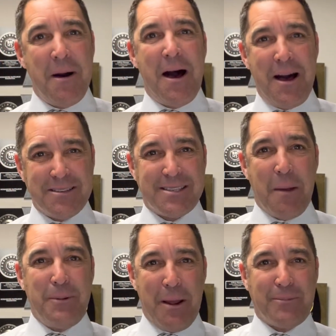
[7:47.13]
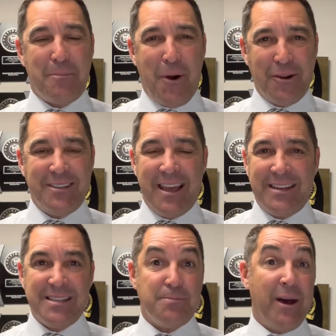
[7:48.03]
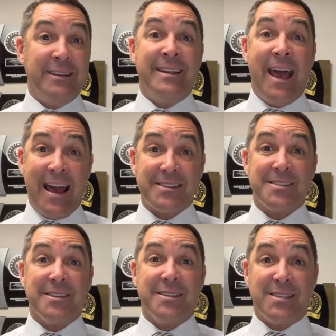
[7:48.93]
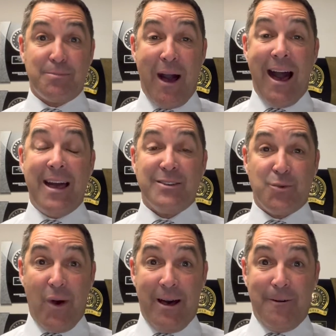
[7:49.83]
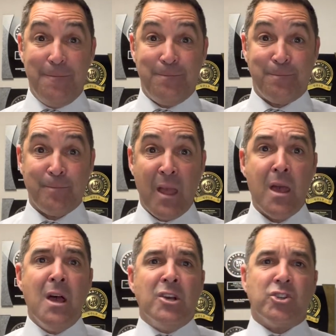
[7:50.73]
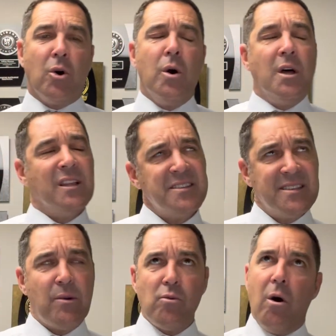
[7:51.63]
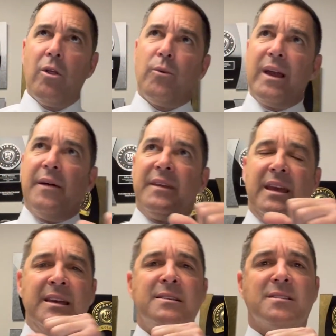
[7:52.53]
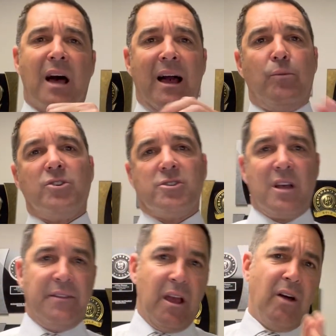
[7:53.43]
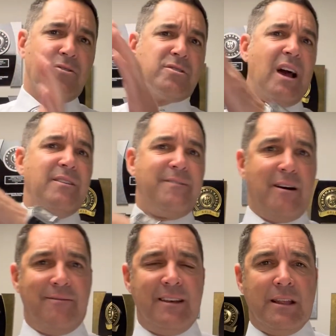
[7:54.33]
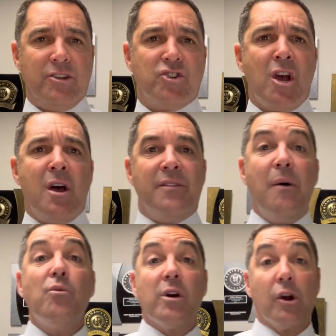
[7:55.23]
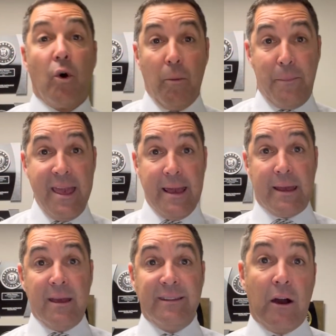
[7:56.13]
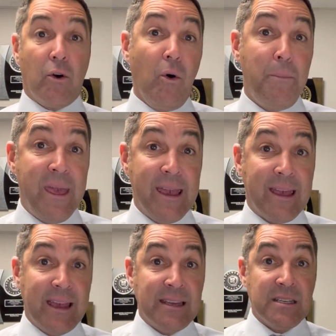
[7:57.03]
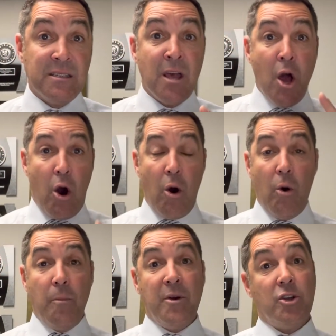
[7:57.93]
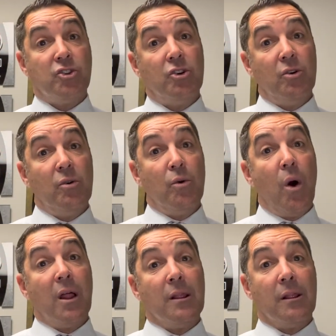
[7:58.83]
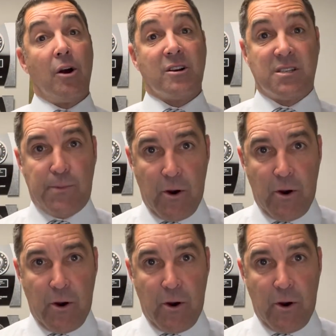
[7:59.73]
stepping up to Barton Yeti's, but an excellent spot as well. So let's say we're all the way on the east side, which is on the other side of Vail Village. Then we're in Gold Peak. Now, Gold Peak is home to Larkspur